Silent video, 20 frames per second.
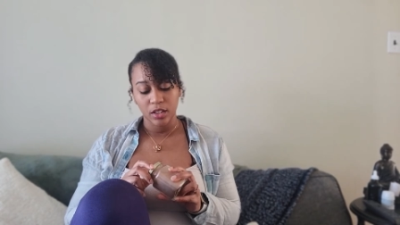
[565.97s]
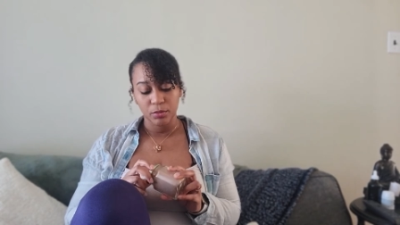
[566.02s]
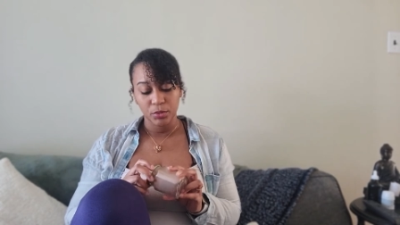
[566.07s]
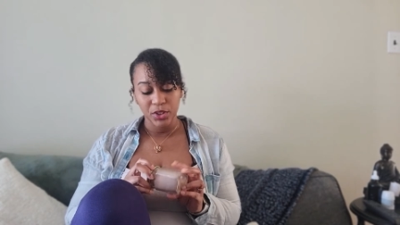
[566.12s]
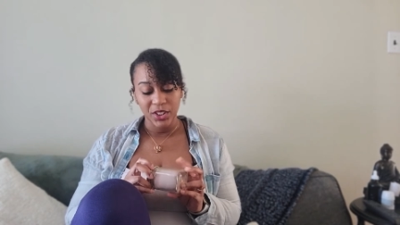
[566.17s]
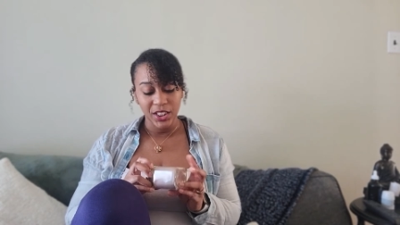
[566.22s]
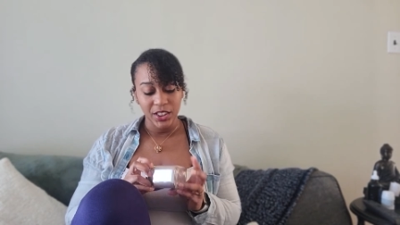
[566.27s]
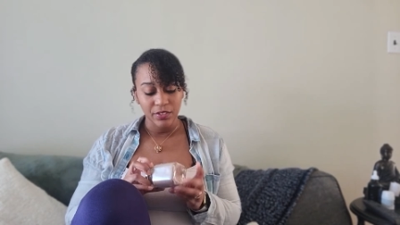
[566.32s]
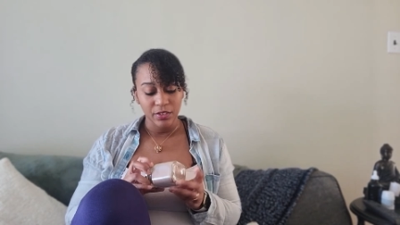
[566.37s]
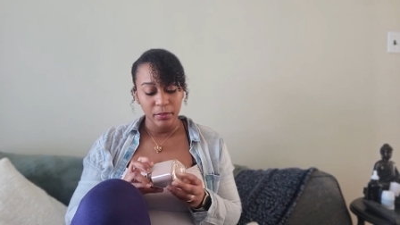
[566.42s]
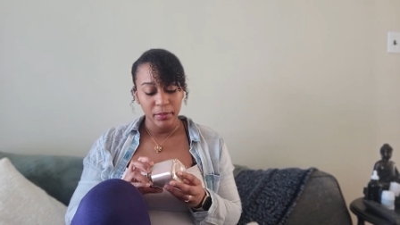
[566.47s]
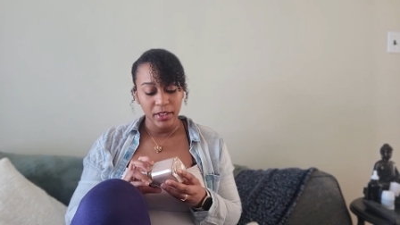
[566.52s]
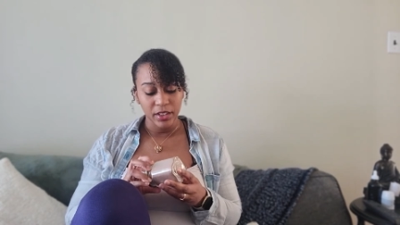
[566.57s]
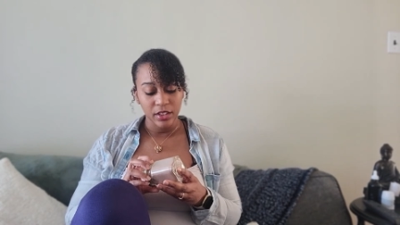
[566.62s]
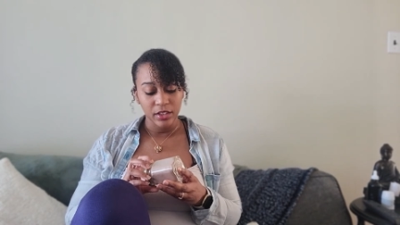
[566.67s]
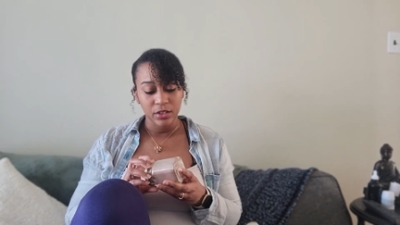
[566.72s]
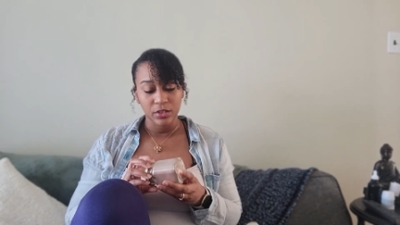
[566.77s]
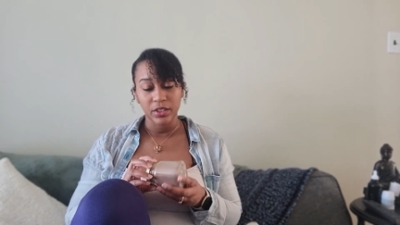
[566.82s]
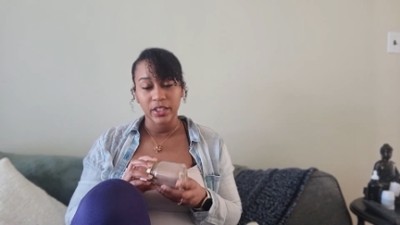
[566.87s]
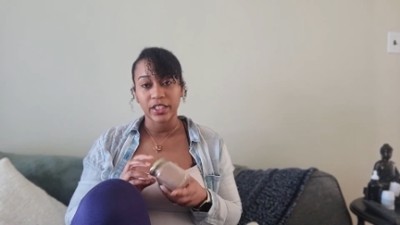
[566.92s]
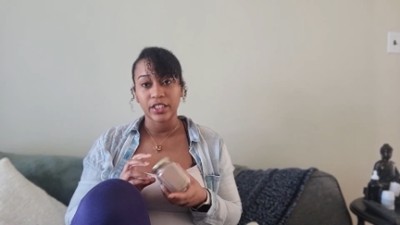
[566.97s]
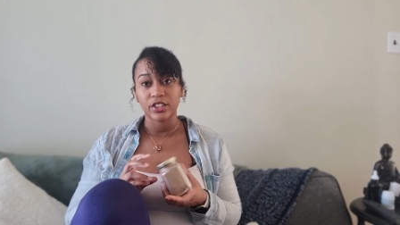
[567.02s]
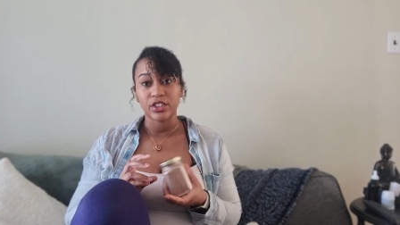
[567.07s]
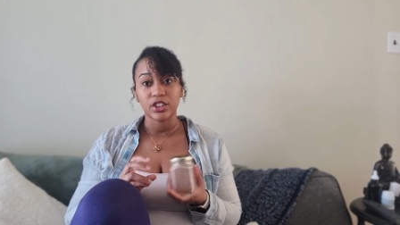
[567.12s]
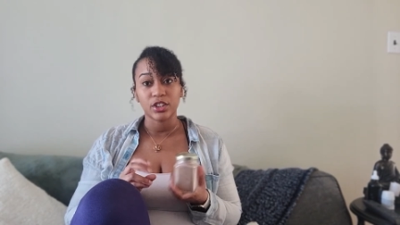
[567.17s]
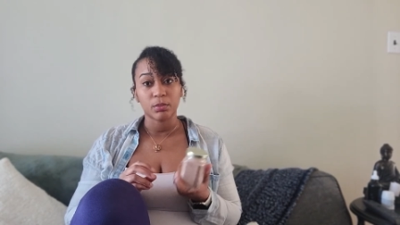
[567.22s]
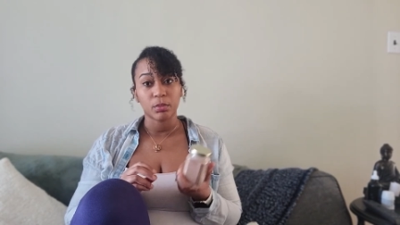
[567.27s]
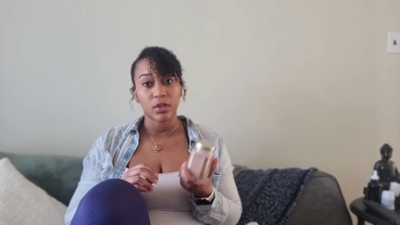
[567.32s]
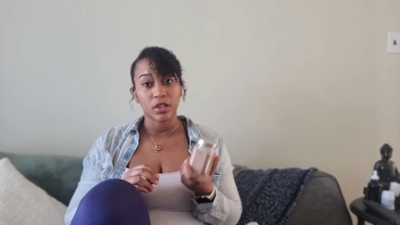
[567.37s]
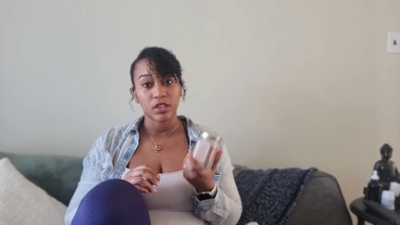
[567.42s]
You can even make little
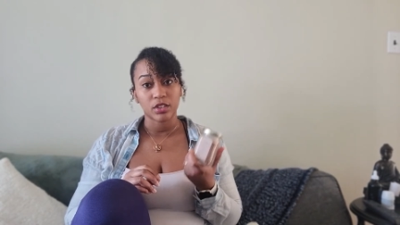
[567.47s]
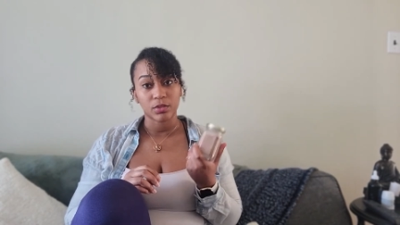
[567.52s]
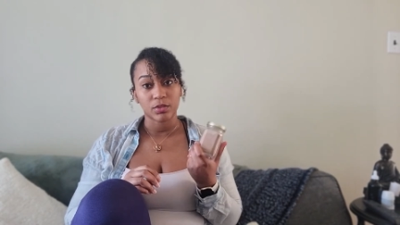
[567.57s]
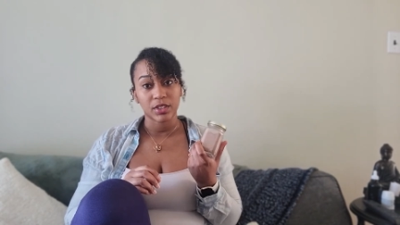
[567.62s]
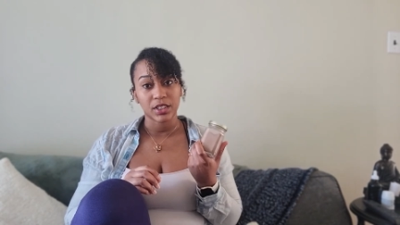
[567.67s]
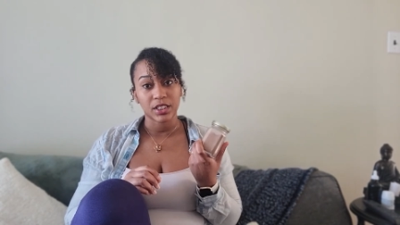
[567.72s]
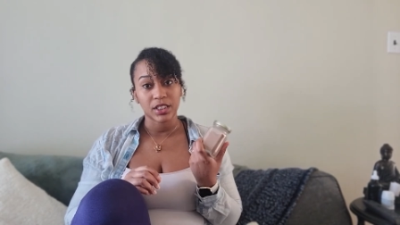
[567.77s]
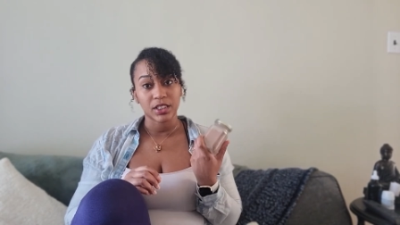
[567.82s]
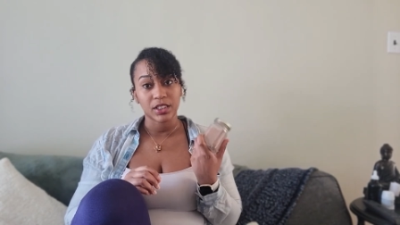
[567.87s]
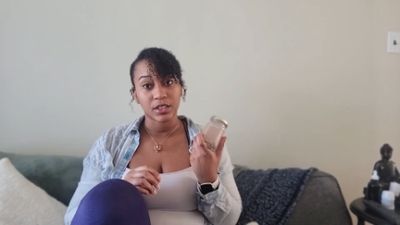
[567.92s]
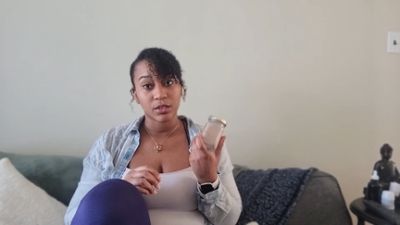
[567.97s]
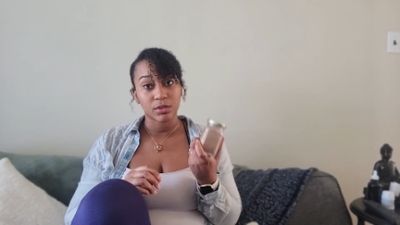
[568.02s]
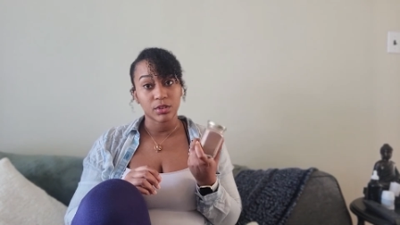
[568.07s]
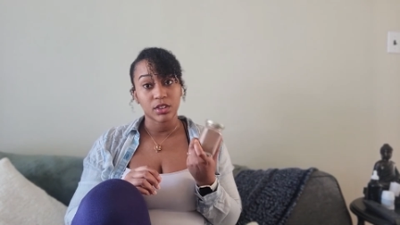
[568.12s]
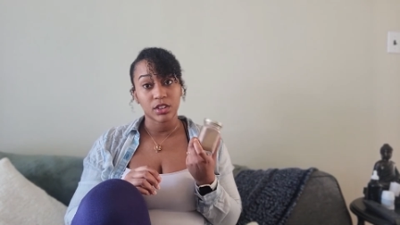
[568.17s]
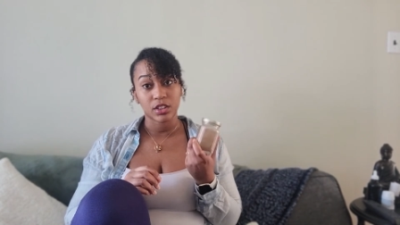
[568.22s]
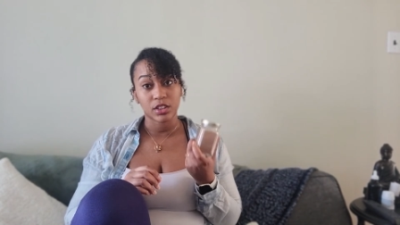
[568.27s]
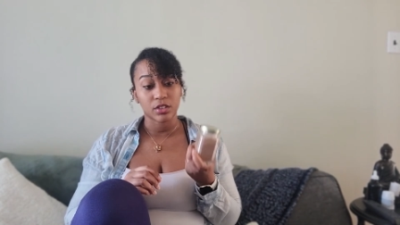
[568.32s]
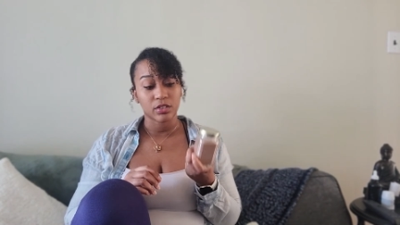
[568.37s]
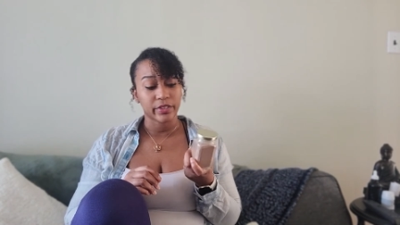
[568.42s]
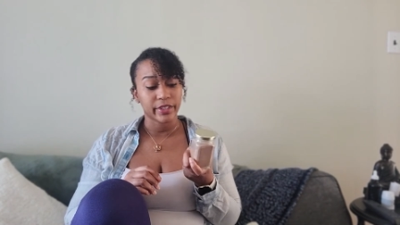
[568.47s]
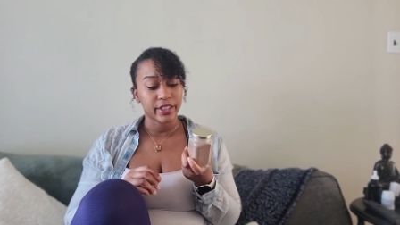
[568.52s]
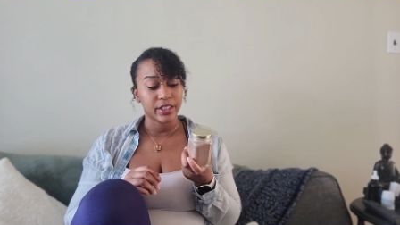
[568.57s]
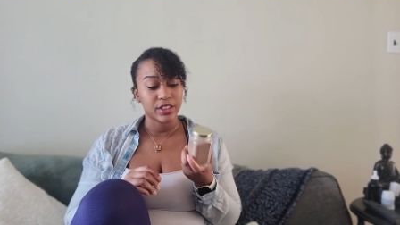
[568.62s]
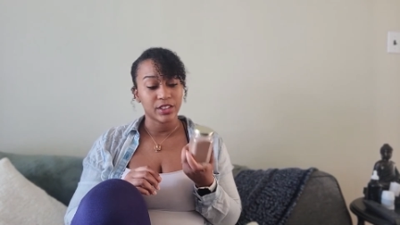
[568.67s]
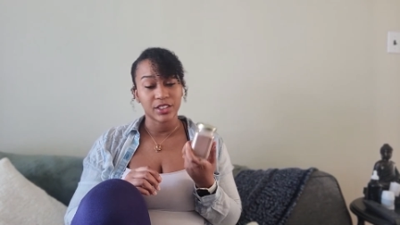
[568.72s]
energy balls with these, which is great.